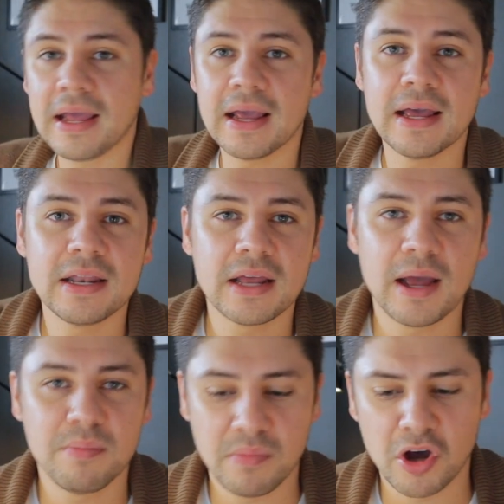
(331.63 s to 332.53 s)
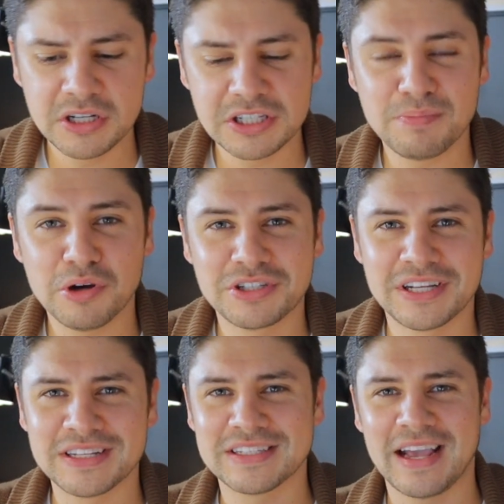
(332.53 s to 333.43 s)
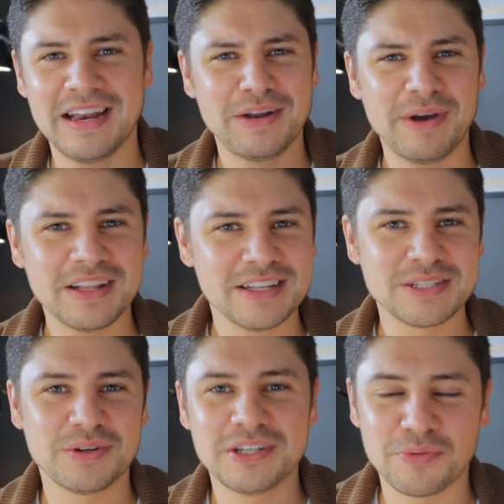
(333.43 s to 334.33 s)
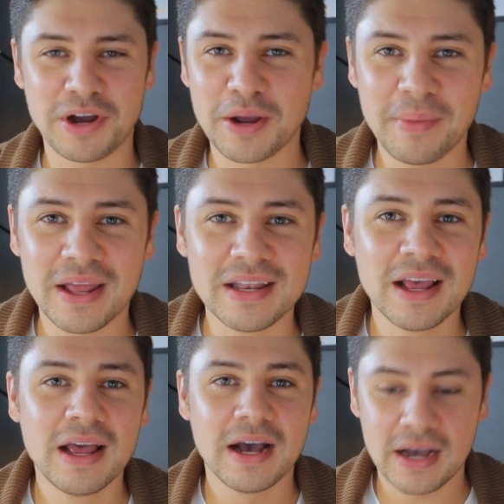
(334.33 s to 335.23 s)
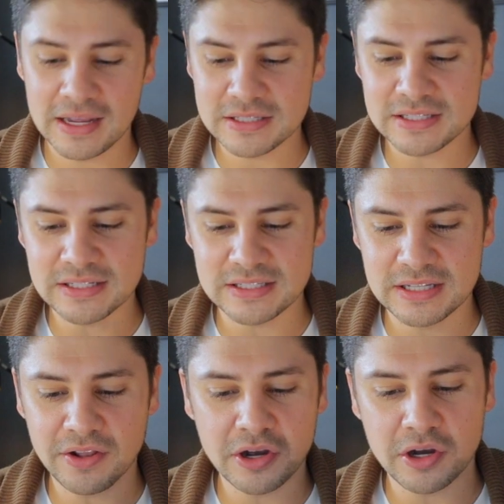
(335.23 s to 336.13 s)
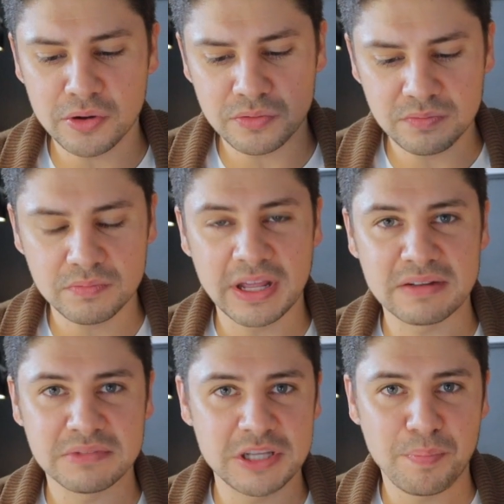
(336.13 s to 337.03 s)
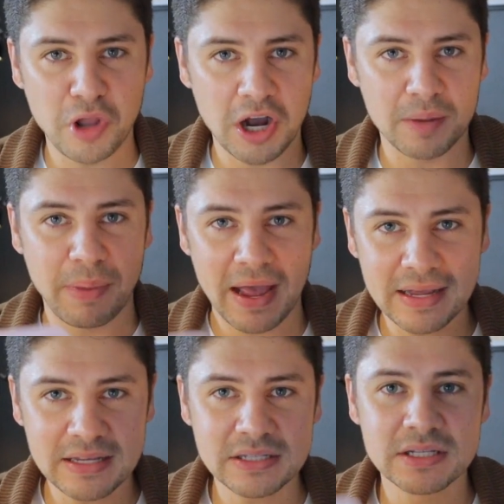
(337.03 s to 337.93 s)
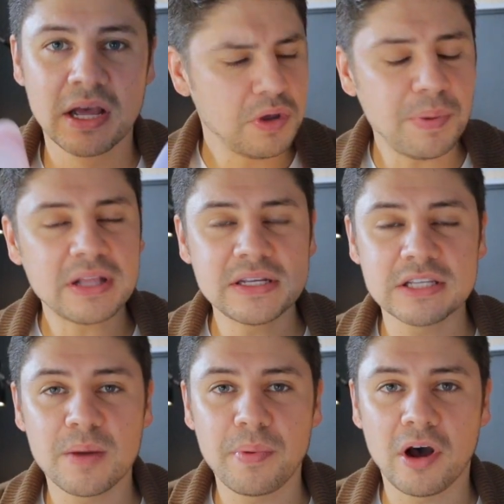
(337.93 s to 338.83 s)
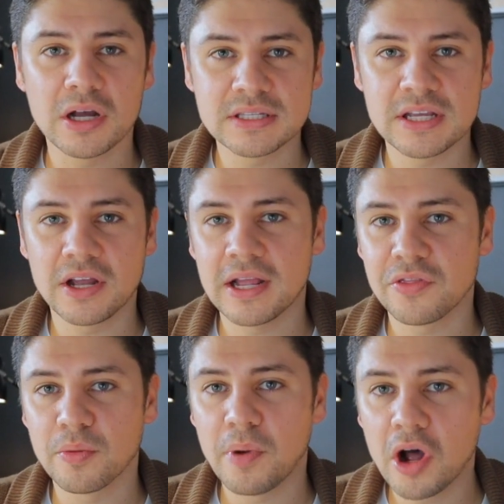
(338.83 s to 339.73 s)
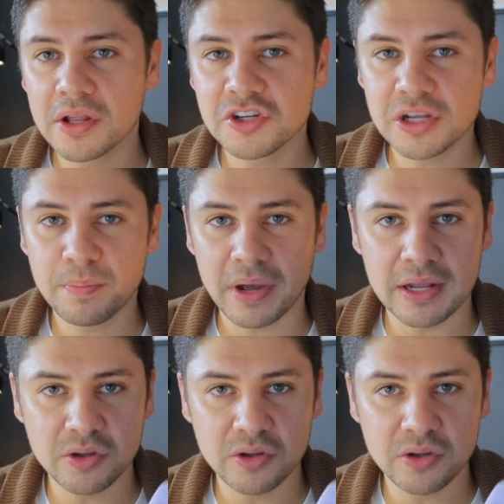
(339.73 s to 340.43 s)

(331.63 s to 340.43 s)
and I'm honestly most excited about this one to recommend. It's these silicone like Ziploc baggies. We picked these up on sale at Anthropology, but